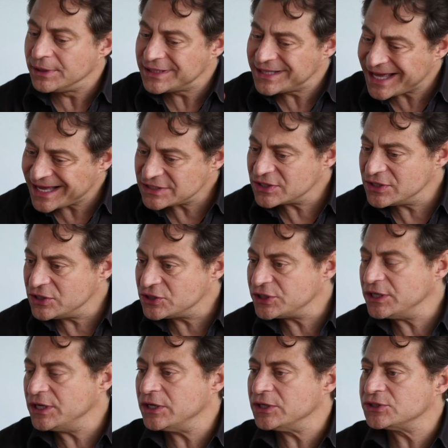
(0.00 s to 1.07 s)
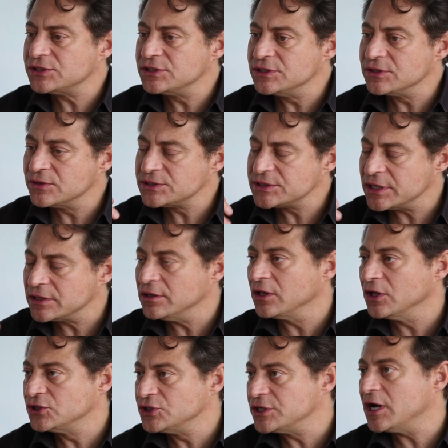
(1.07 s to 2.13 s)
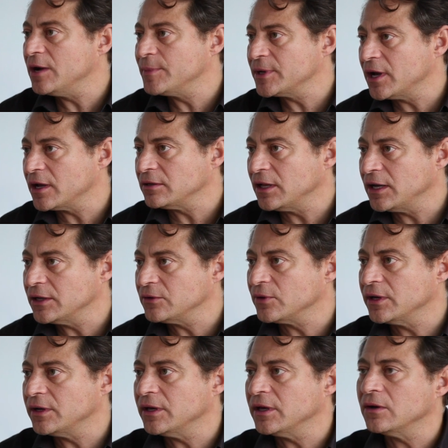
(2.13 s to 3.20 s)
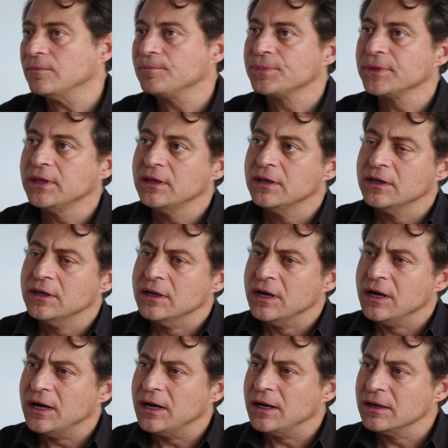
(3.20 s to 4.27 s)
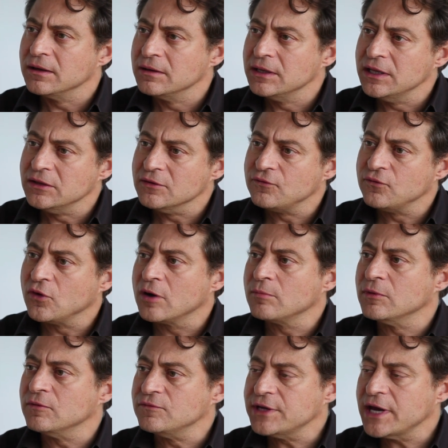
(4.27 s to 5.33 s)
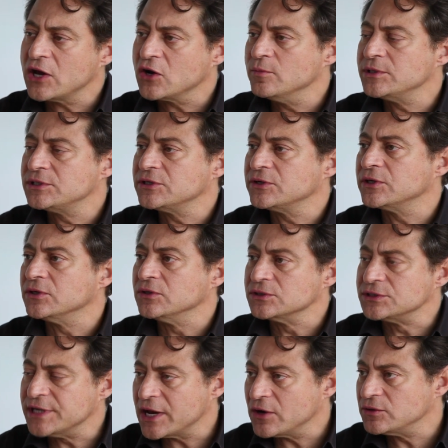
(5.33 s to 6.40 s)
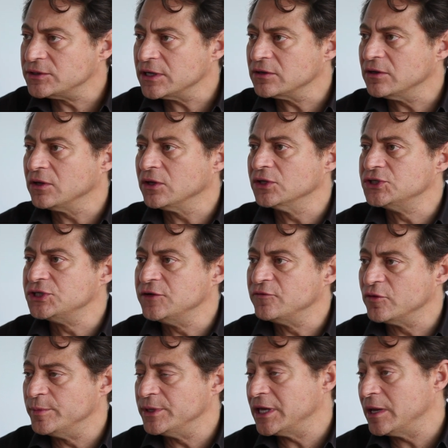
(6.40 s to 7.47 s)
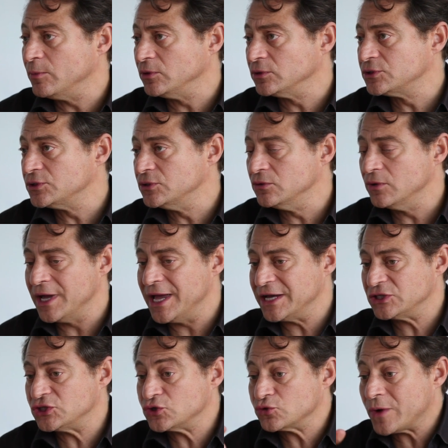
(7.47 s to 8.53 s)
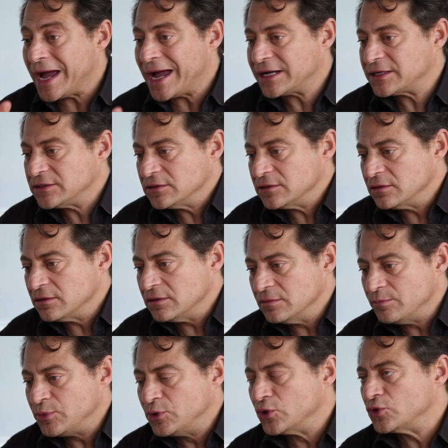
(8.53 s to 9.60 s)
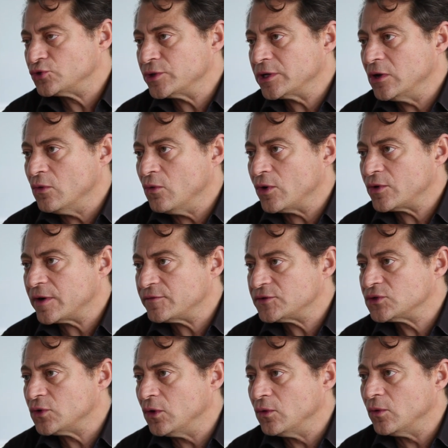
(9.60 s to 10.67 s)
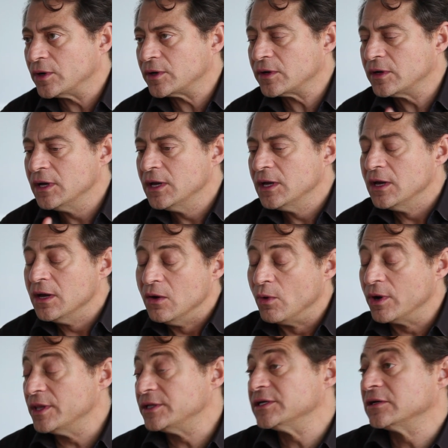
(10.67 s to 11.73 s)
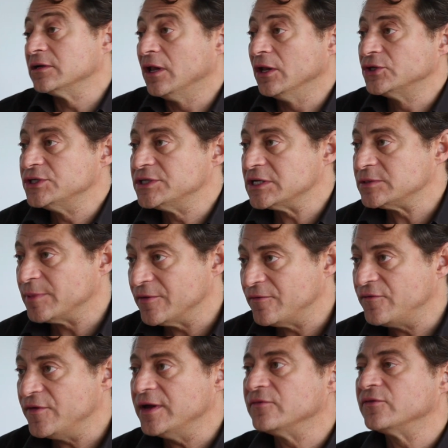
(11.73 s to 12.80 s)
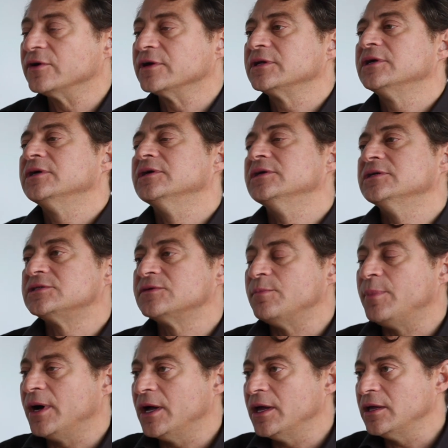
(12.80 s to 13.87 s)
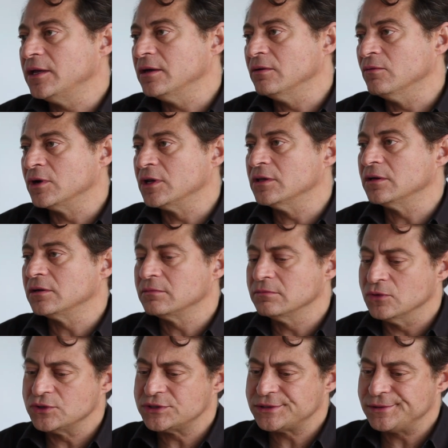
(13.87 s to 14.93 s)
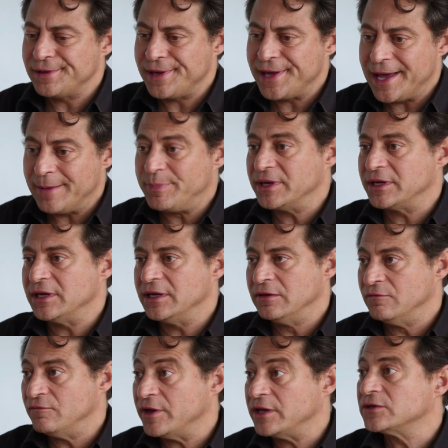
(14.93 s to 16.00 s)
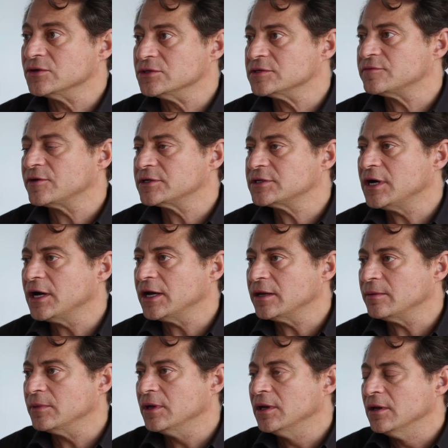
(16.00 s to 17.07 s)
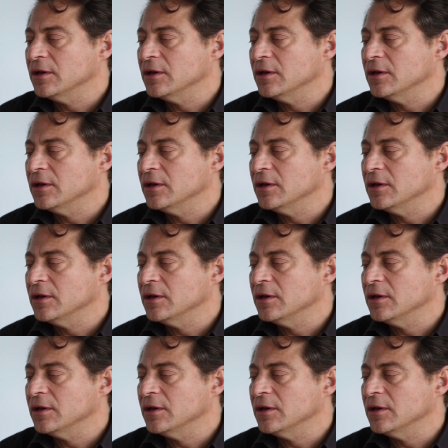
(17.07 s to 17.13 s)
but that's going to change. There's technology coming online right now in the form of nanomaterials, nanotechnology for being able to extract pure drinking water of salt water. One of the technologies that's my favorite is by one of the most epic inventors of our time,